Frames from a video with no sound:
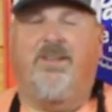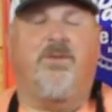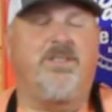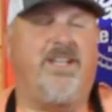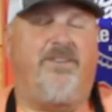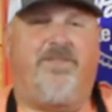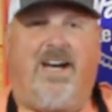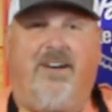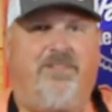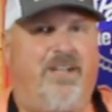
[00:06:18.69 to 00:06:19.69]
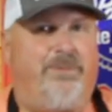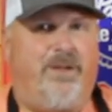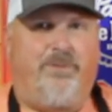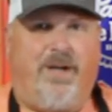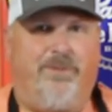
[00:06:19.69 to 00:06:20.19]
We stayed five deep
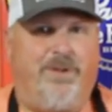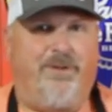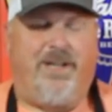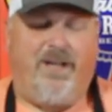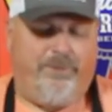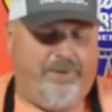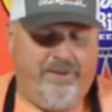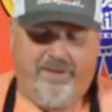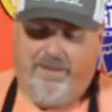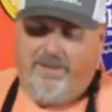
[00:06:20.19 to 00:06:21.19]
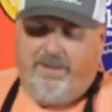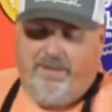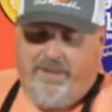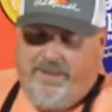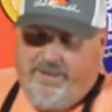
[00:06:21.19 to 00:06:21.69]
in a pop-up camper.
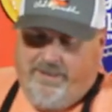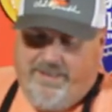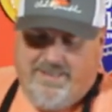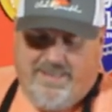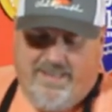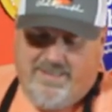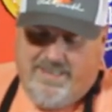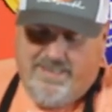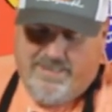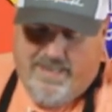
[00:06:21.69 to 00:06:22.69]
These kids these